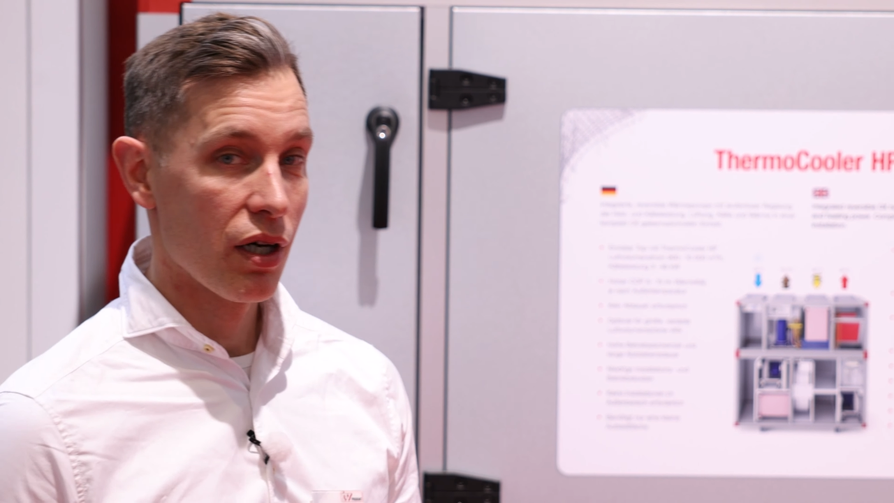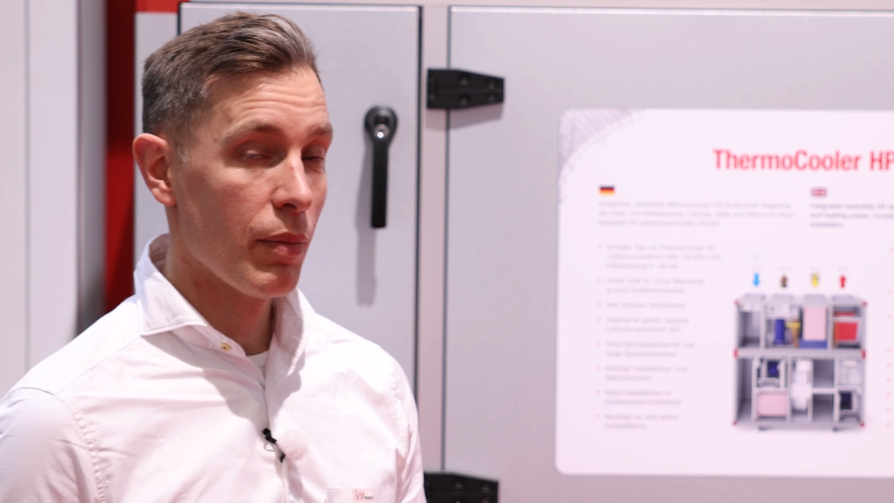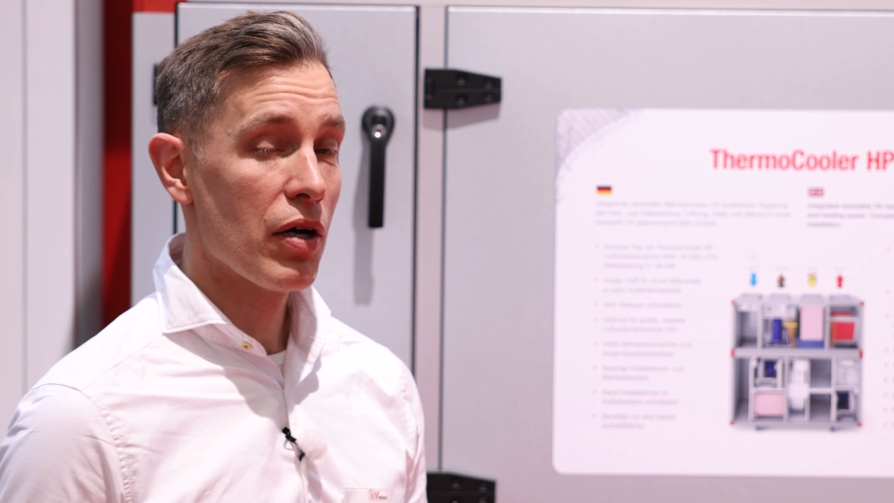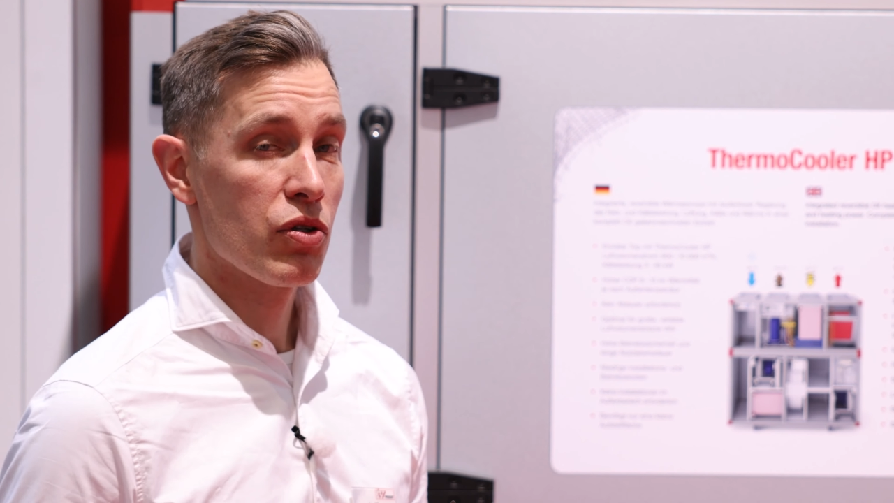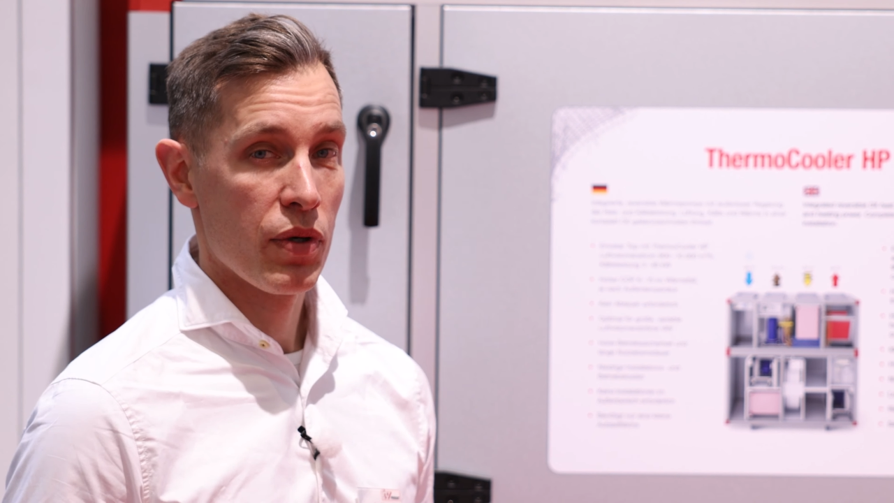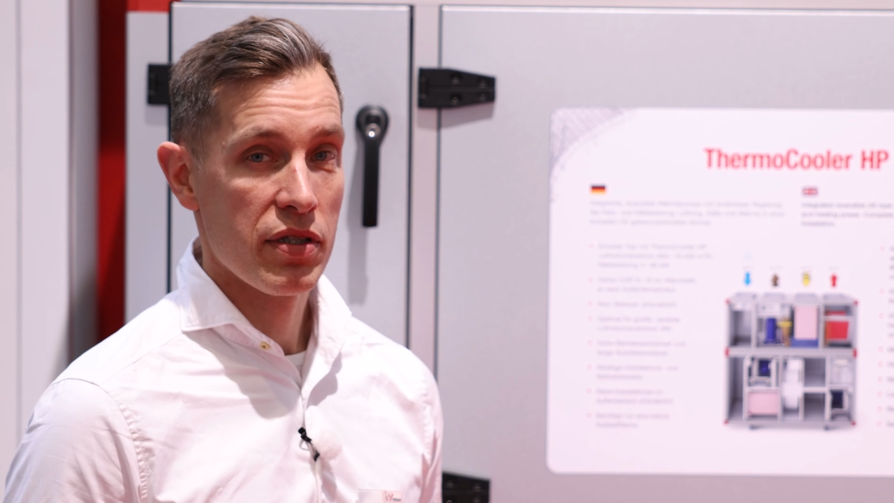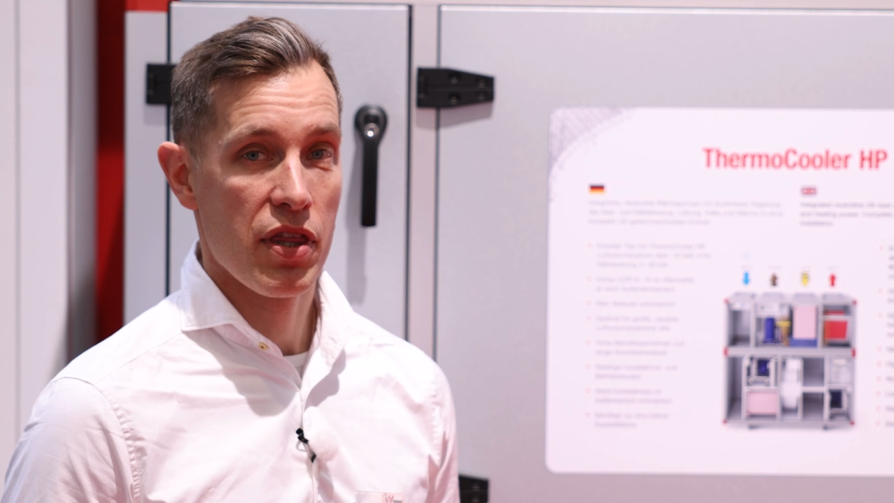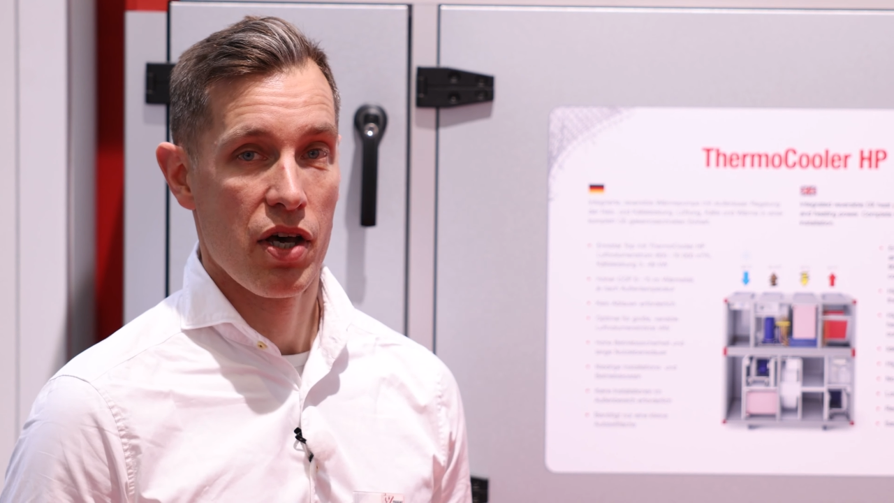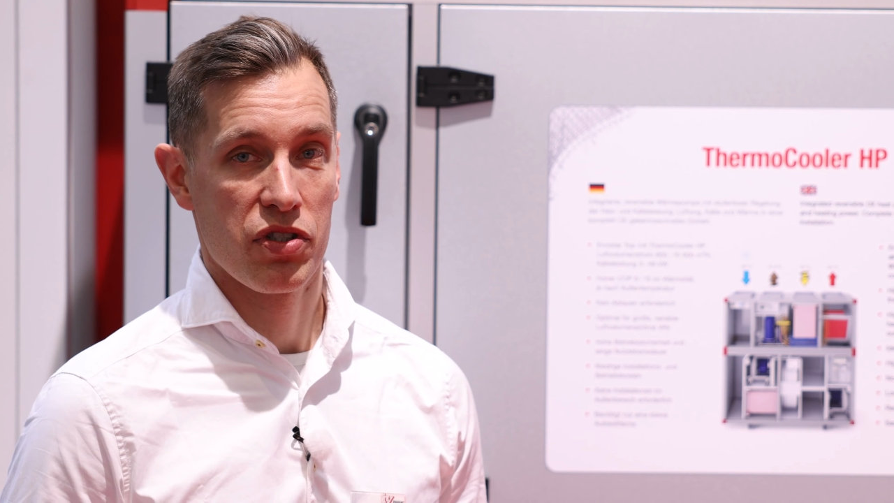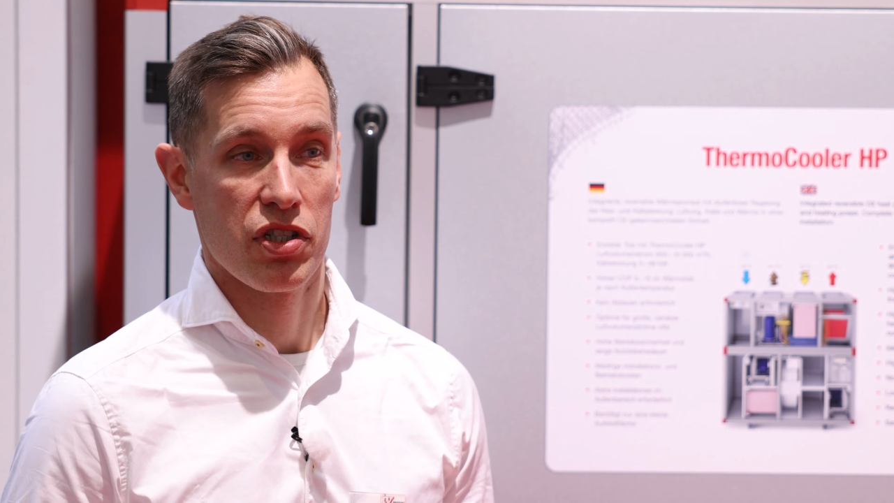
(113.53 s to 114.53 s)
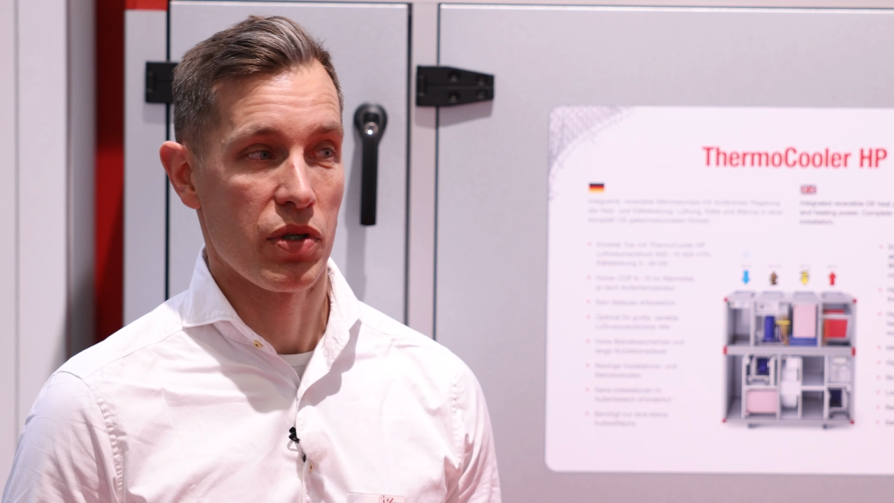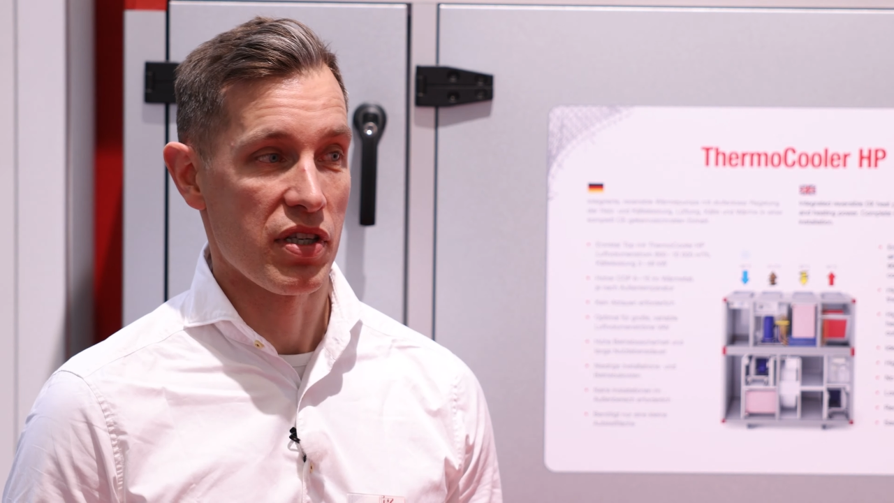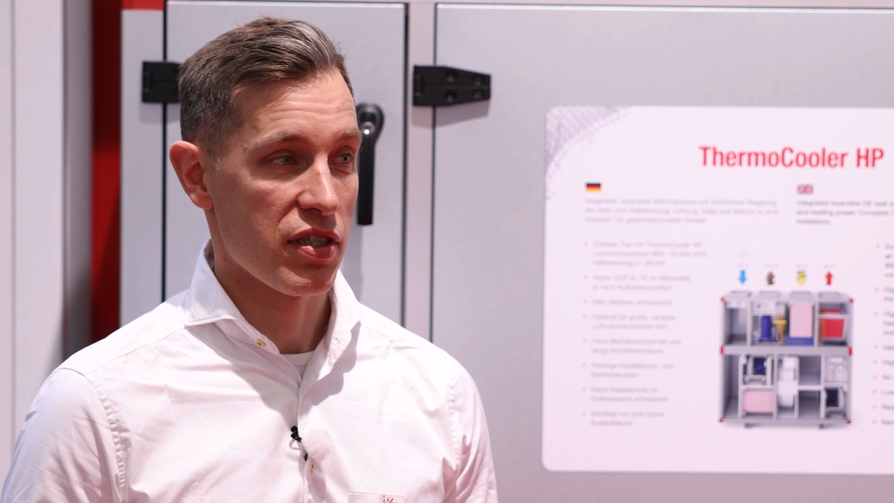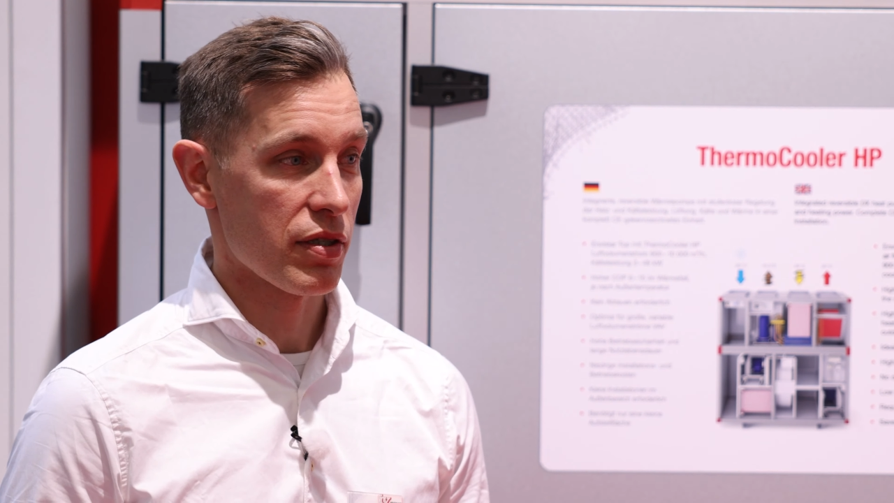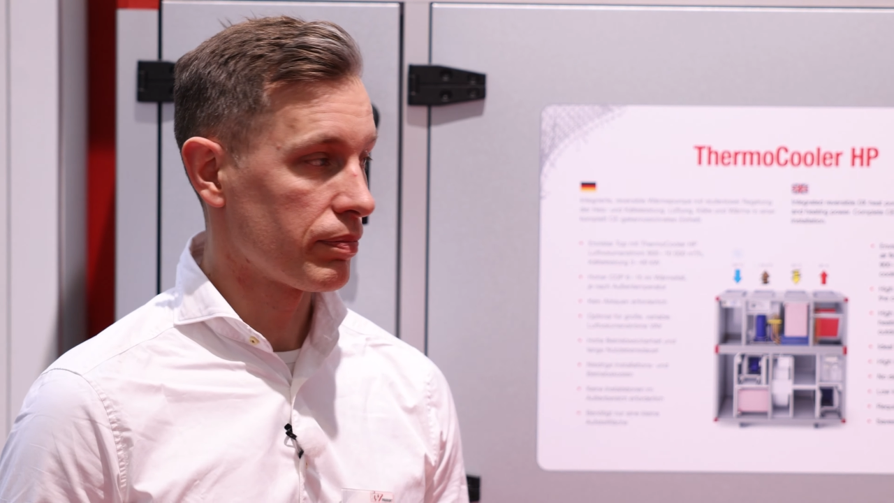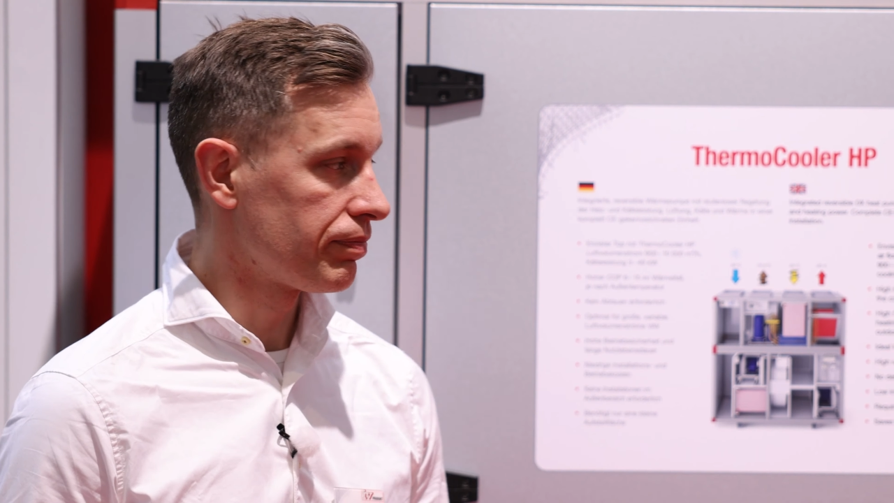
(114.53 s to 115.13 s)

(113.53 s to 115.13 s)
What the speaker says: about 20,000 units.